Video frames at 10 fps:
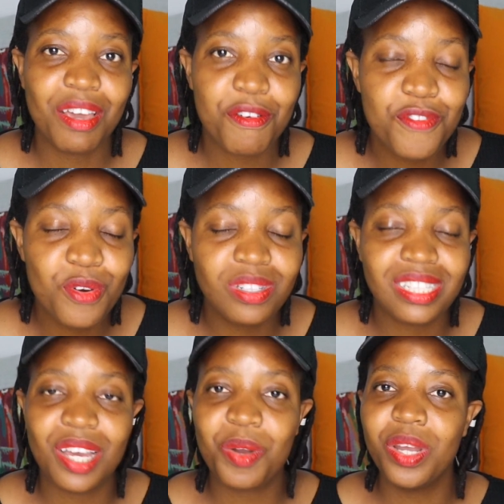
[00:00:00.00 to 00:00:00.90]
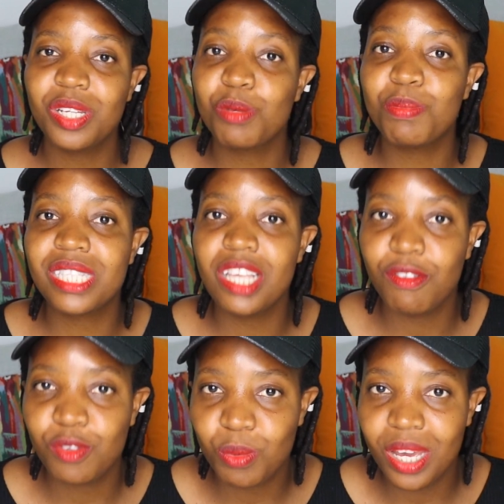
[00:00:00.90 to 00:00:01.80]
their food. They're going to be
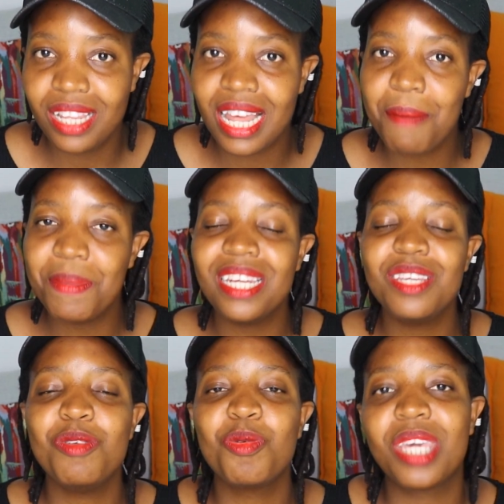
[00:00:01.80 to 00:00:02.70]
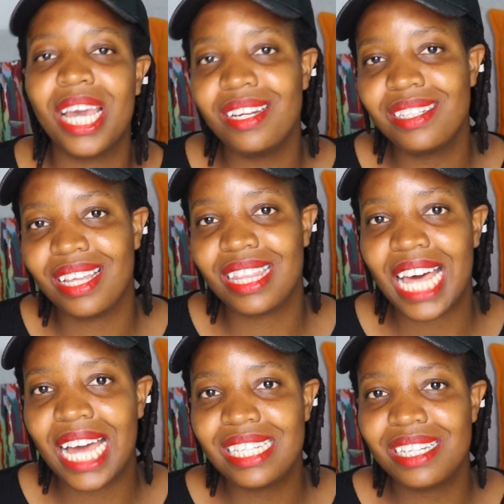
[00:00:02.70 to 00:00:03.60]
served well. I mean, you get
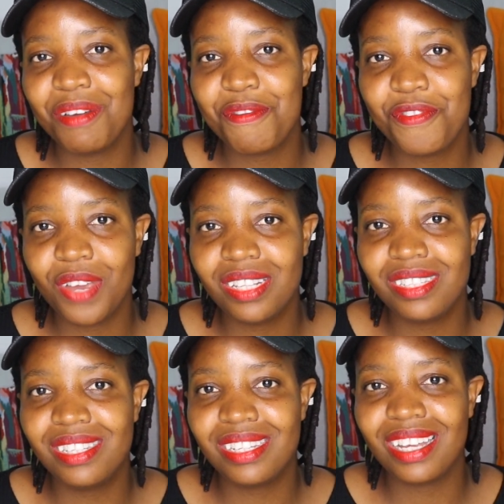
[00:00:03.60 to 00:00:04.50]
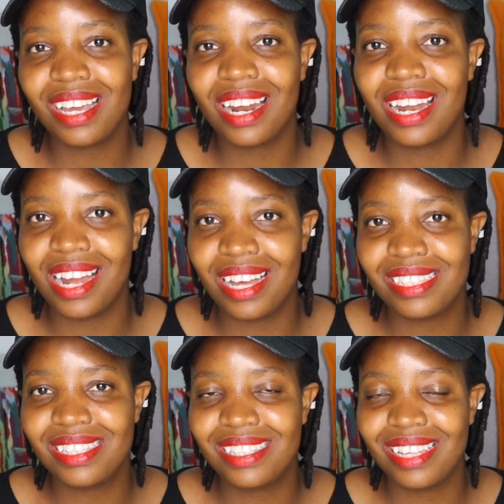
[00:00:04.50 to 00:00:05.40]
that first
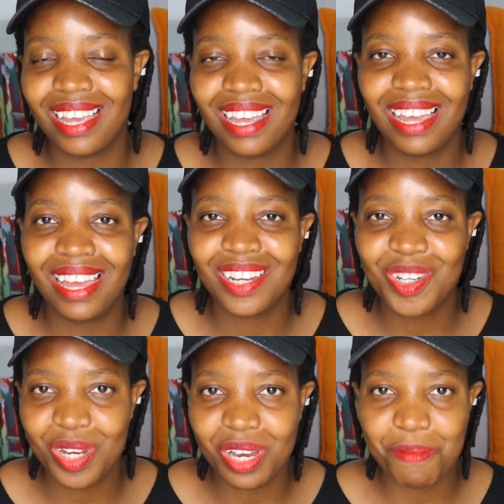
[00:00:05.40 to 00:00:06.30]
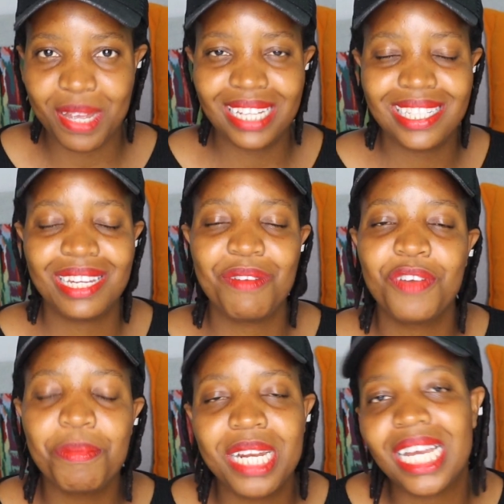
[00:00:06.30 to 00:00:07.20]
class treatment in
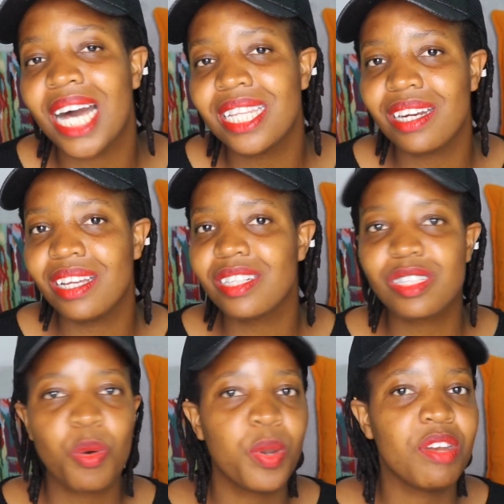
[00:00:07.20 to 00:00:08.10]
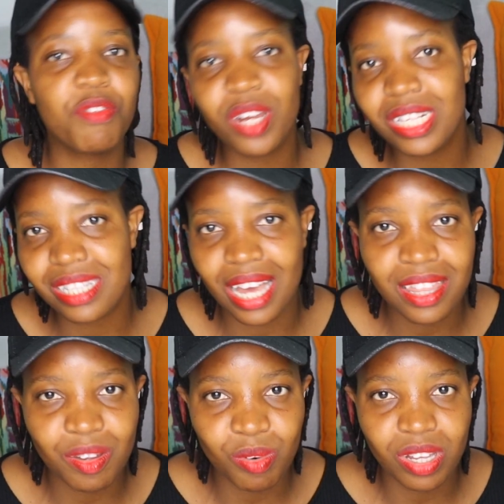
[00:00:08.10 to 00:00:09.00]
family gatherings or in friends
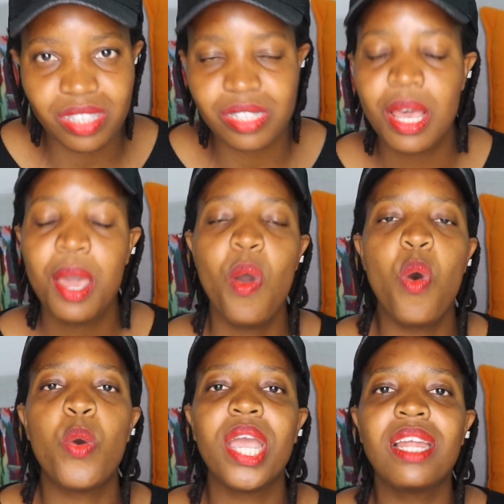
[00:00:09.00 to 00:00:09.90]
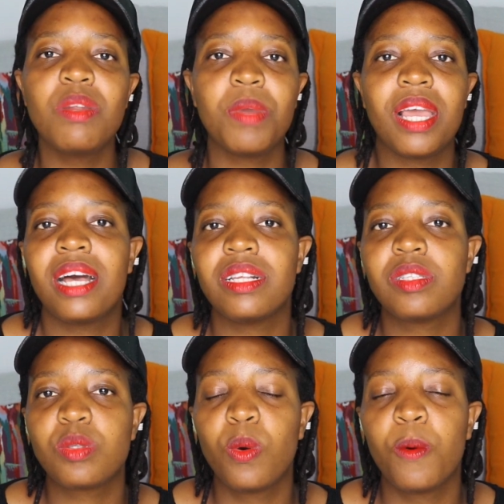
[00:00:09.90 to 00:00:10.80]
gatherings or anywhere
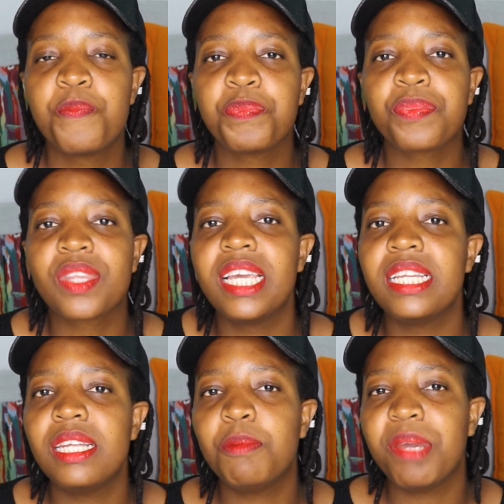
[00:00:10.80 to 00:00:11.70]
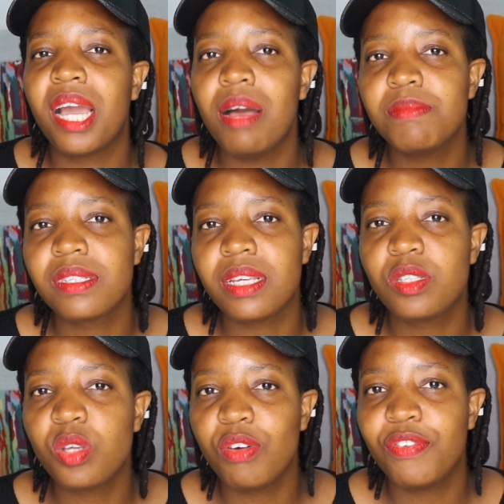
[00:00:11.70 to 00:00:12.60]
else. So it becomes
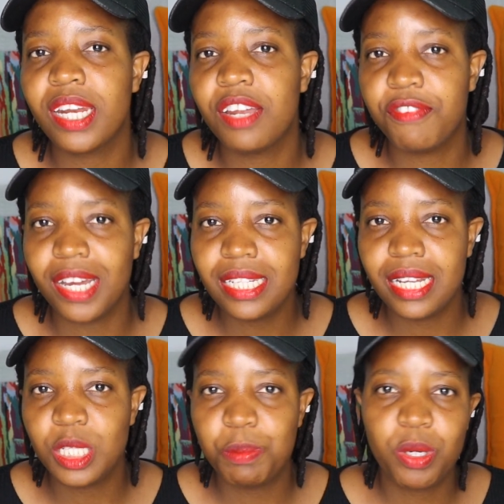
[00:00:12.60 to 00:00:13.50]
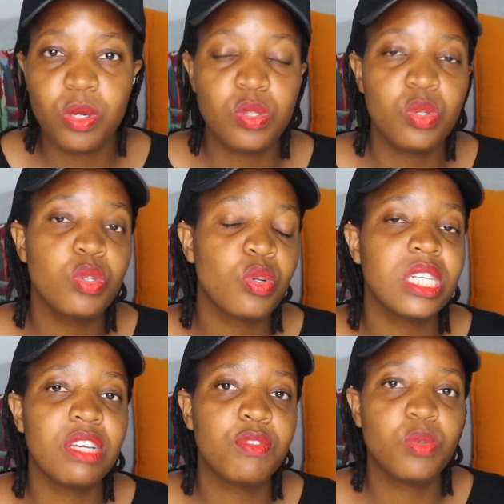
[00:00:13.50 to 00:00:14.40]
a sort of an advantage because you
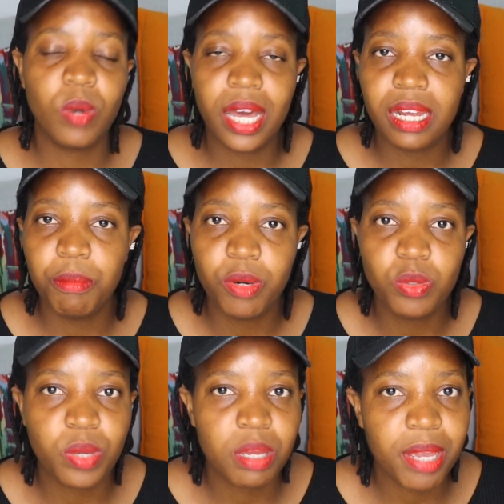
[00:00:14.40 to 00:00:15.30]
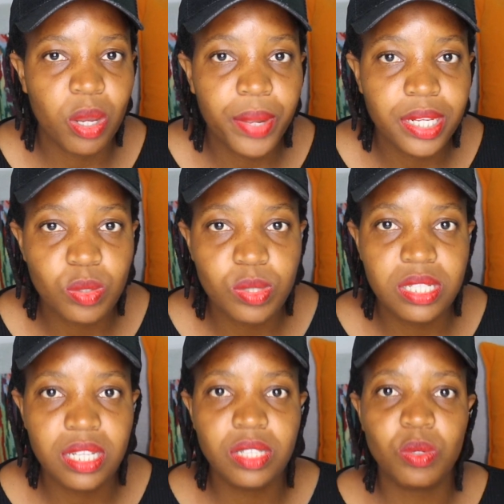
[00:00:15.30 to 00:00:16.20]
don't have to worry about where am I going to
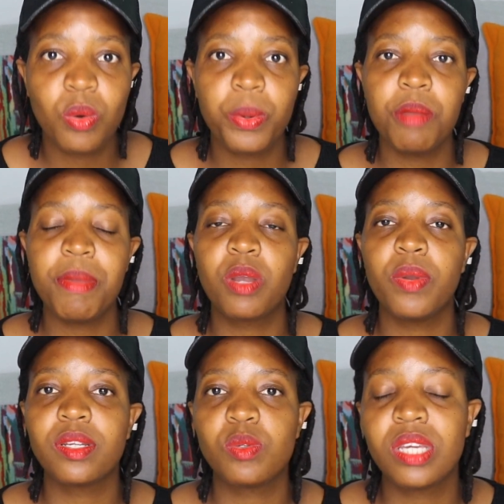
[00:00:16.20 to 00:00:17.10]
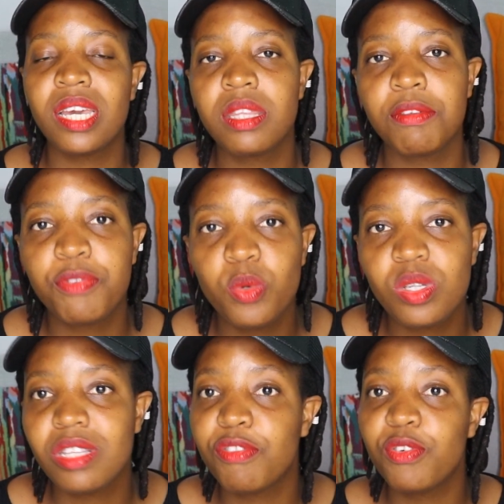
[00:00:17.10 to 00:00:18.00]
sit or where am I going to get the
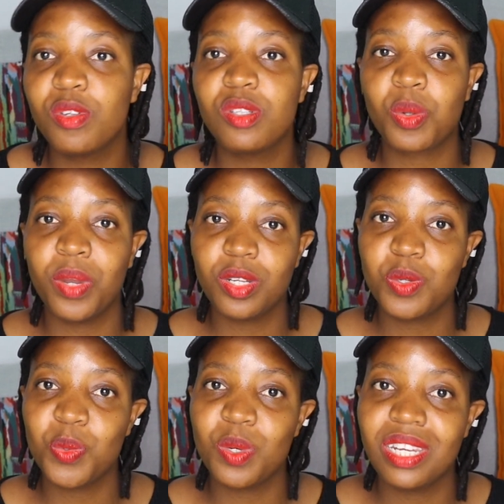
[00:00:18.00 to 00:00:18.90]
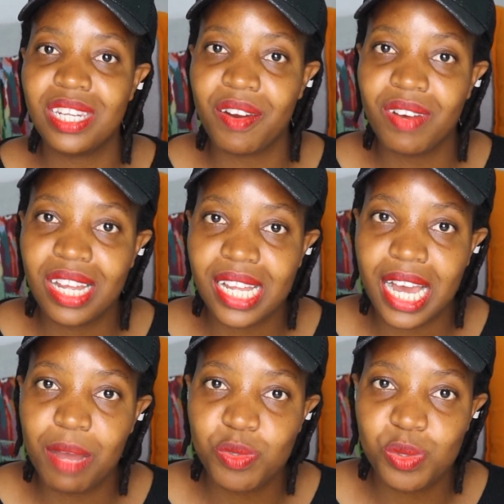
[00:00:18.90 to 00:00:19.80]
food. The food is going to directly
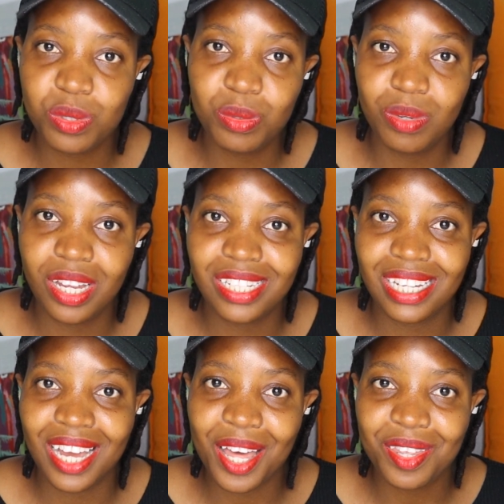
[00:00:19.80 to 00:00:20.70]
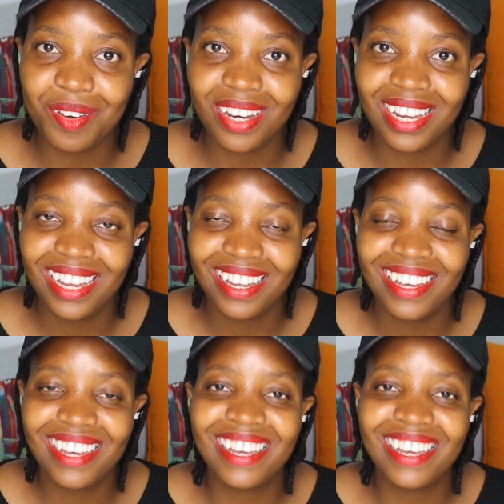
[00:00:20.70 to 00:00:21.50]
come to you at a gathering.